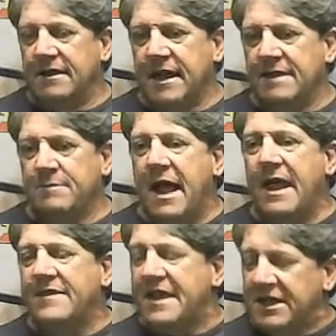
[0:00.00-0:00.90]
in
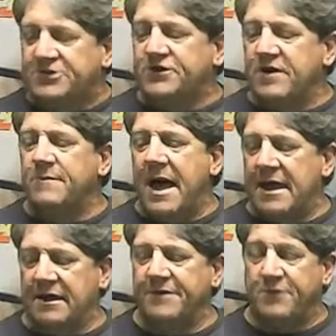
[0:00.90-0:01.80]
the history of
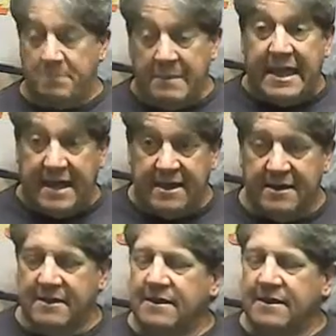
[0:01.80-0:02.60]
modeling, for me,